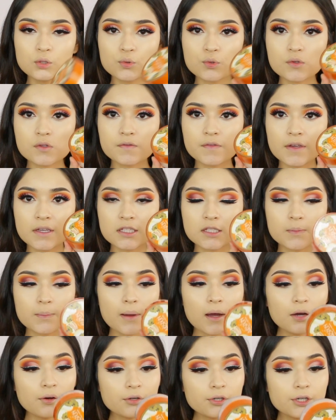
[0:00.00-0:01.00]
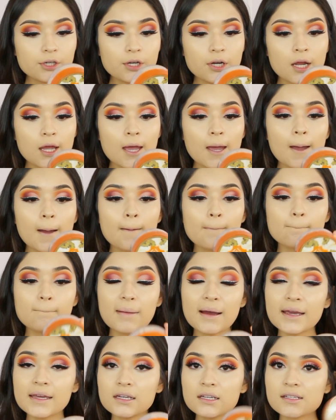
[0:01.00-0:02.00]
Loose Face Powder.
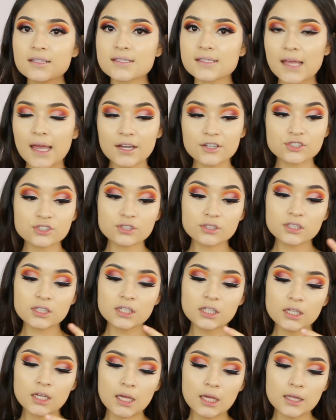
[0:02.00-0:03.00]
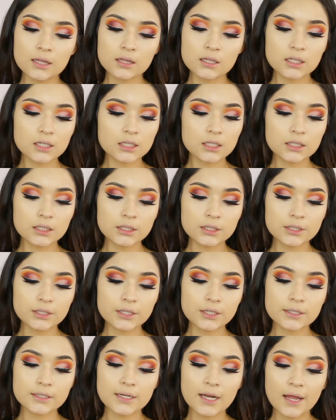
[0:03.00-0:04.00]
Mine is actually in the
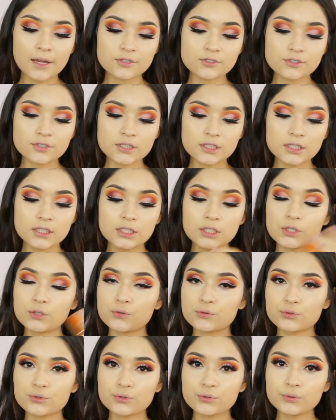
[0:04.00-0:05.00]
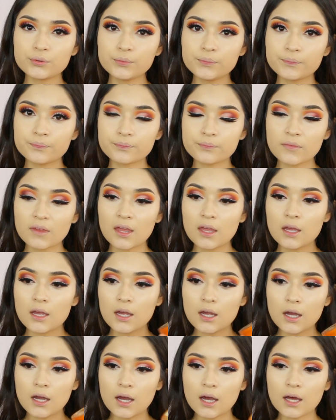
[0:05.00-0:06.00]
color Naturally Neutral.
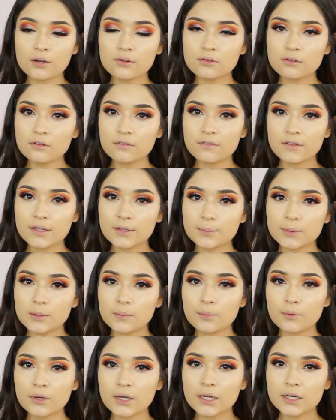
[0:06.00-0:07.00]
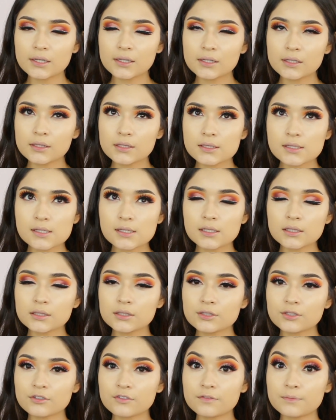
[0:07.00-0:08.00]
I don't know if like people get it in this
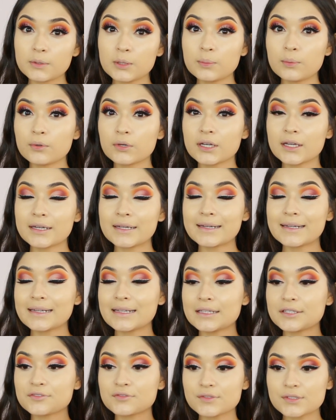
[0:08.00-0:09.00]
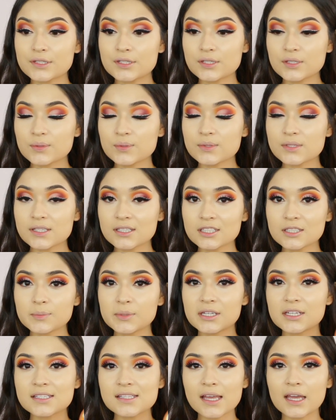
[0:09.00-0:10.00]
color or if people get it in translucent,
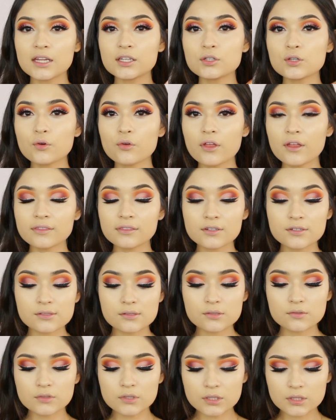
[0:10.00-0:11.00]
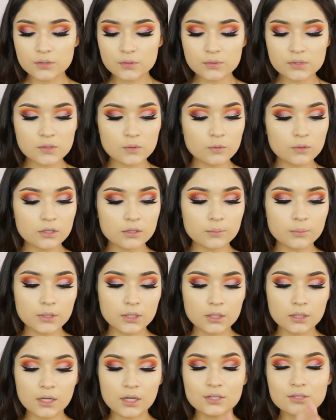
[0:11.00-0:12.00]
because I know that there's a translucent one,
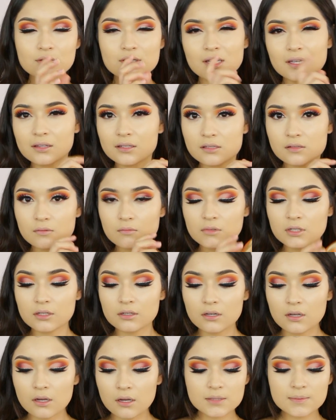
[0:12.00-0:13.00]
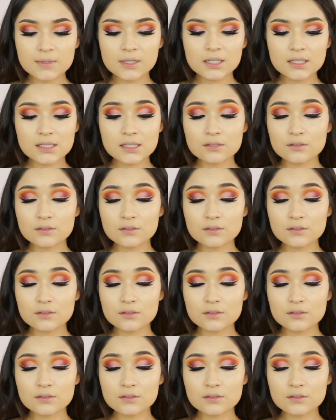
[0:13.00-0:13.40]
but I just get this one. It's because the